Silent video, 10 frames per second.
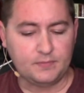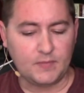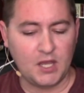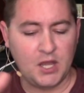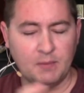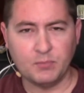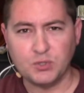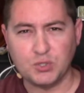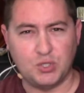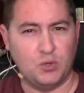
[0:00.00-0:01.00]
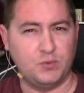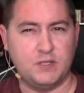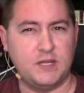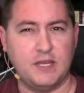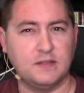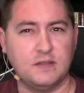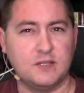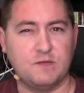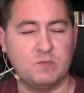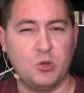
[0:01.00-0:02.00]
Numbers don't stay
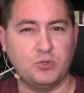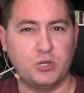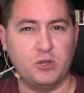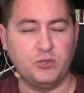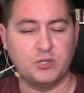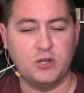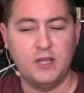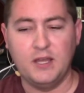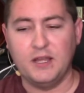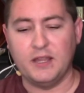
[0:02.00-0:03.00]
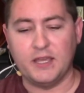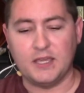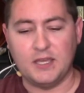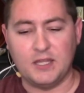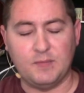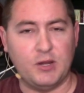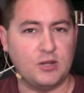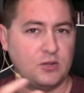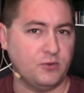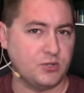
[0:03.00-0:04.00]
consistent from culture to culture. Like in American
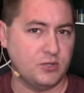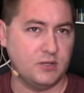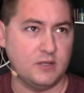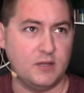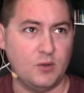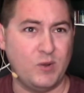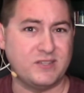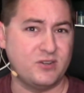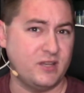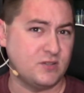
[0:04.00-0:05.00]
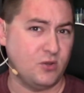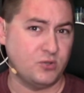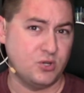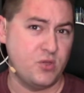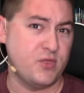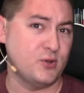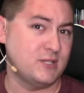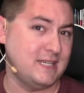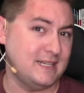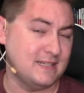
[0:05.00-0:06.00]
culture, westernized culture,
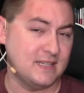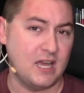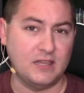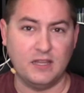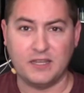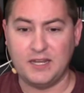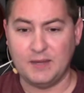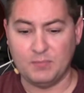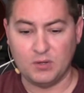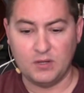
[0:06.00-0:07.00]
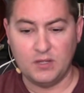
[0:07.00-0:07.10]
13 is an unlucky number.